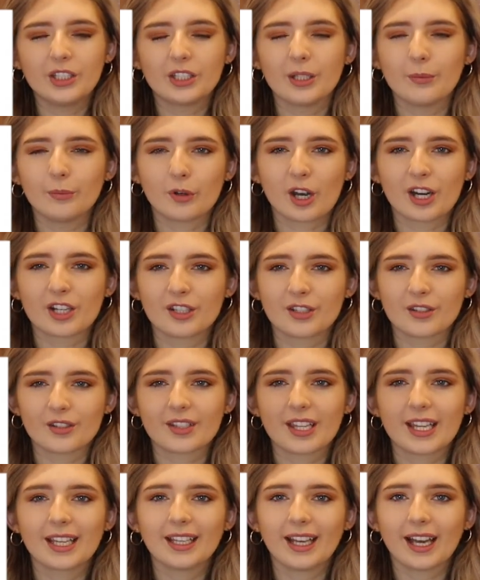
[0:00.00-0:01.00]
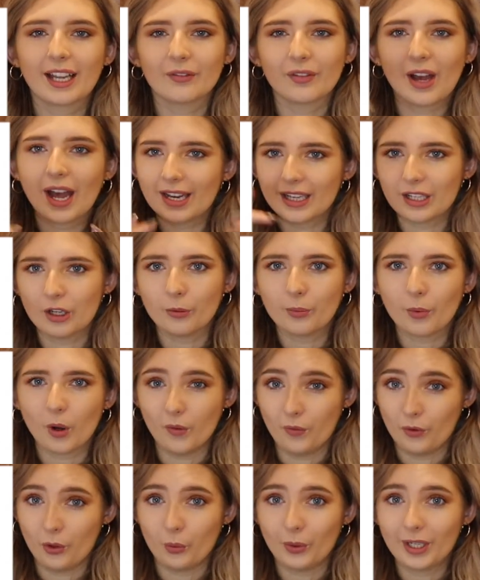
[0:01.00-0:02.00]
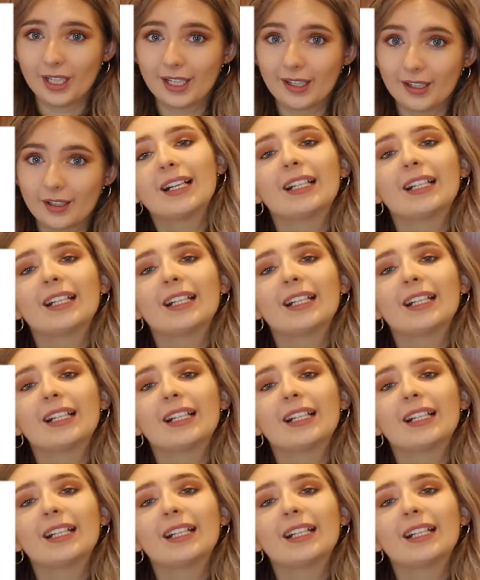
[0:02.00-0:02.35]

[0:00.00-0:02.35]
impressions thing, kind of added up over the week.